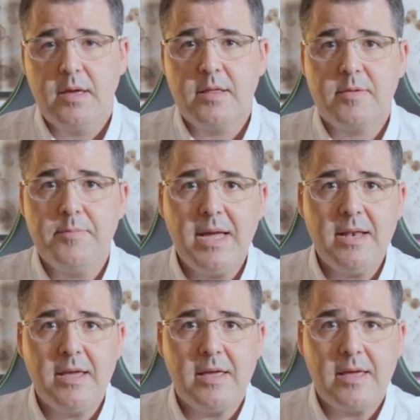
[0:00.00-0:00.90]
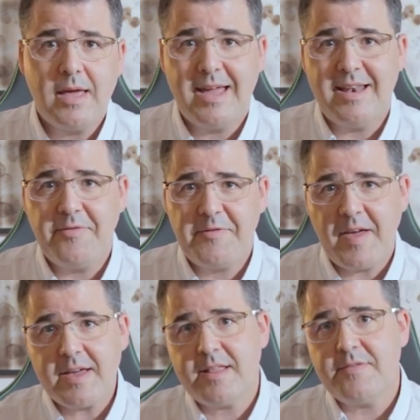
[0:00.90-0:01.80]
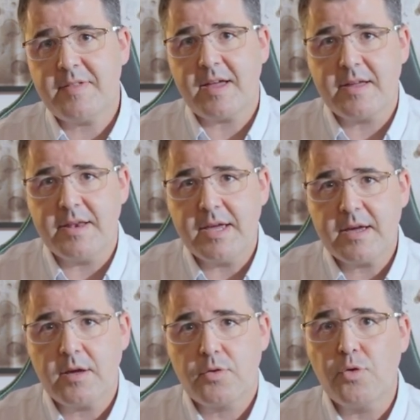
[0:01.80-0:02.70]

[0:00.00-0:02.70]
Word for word: It's mainly an effective technique